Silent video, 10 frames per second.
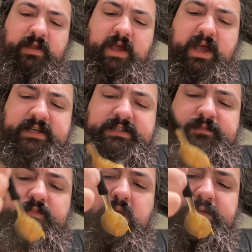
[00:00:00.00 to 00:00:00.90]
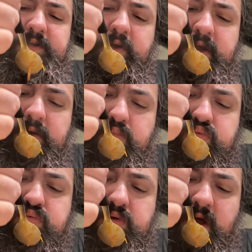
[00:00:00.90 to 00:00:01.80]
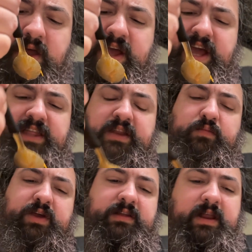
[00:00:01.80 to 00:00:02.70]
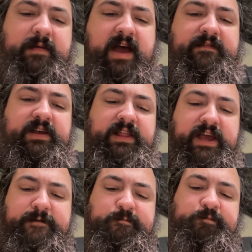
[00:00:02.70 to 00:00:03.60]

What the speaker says: as I was cooking, and then we ended up having like